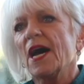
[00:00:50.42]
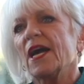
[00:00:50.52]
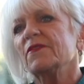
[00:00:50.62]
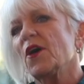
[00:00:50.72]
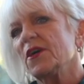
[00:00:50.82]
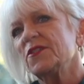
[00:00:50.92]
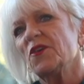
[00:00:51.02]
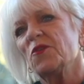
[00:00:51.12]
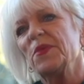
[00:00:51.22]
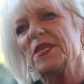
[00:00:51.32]
I've
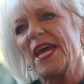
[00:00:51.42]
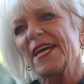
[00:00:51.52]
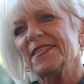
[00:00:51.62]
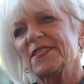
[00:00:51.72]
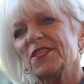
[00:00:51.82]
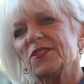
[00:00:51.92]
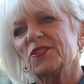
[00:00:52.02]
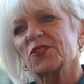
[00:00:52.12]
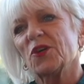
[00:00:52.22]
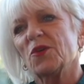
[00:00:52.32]
also been asked
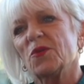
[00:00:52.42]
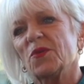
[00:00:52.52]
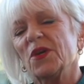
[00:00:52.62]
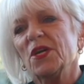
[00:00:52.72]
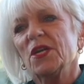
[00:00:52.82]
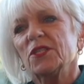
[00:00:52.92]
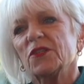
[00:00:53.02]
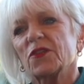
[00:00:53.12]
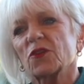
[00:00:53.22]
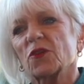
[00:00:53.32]
to go
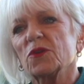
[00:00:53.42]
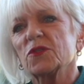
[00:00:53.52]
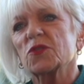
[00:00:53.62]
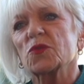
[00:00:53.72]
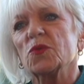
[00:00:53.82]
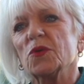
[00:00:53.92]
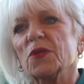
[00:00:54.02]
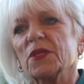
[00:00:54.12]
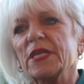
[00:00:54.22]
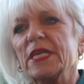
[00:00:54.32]
to the girls'
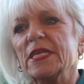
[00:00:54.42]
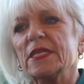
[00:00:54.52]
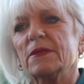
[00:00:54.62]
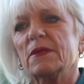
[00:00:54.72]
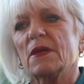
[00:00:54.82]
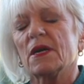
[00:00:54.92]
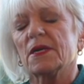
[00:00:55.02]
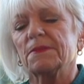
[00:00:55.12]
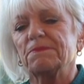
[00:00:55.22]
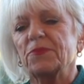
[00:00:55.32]
school in
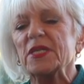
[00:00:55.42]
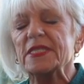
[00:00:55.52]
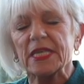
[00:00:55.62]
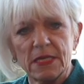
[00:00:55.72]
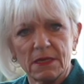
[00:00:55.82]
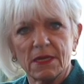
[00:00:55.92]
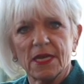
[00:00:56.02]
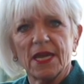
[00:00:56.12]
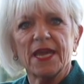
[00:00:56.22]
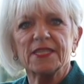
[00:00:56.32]
Prescott
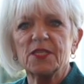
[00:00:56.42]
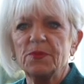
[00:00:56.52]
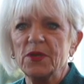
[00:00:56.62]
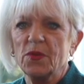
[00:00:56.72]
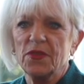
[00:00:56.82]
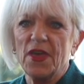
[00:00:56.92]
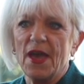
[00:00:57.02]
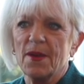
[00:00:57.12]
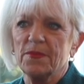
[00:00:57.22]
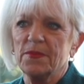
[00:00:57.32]
and speak with
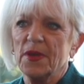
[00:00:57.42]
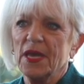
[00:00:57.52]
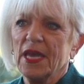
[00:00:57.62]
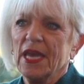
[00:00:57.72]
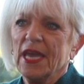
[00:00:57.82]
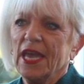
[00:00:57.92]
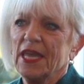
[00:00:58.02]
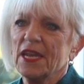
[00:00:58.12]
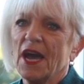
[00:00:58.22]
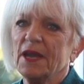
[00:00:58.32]
them.
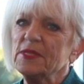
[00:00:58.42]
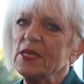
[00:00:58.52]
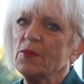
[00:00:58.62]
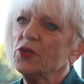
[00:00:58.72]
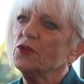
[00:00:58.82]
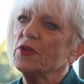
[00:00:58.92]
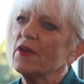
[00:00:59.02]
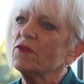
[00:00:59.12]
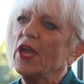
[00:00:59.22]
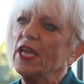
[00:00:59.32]
And I'm someone who
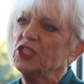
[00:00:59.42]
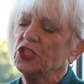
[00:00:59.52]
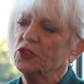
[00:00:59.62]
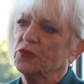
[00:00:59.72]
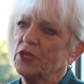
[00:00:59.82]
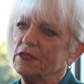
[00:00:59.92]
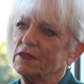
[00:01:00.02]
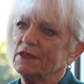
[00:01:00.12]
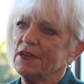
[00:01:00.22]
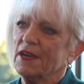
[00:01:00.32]
never had
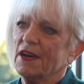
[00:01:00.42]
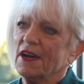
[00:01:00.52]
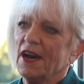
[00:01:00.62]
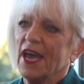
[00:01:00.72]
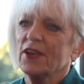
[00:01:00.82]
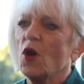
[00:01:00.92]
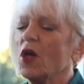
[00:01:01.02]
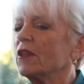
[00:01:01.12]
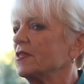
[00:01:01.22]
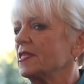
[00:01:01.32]
children, and
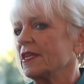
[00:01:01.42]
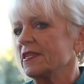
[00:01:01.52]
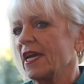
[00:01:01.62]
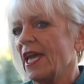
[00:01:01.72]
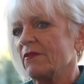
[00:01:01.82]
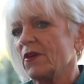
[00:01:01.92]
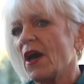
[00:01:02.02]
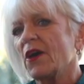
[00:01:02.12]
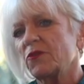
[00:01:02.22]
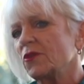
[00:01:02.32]
all of a sudden I have
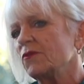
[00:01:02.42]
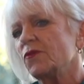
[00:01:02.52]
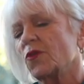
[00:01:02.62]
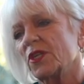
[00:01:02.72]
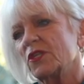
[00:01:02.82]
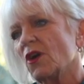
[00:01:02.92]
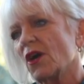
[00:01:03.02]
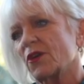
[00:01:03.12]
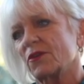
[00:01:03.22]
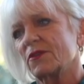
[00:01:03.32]
140
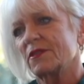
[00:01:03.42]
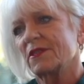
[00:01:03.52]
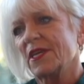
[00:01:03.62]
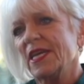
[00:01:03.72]
daughters,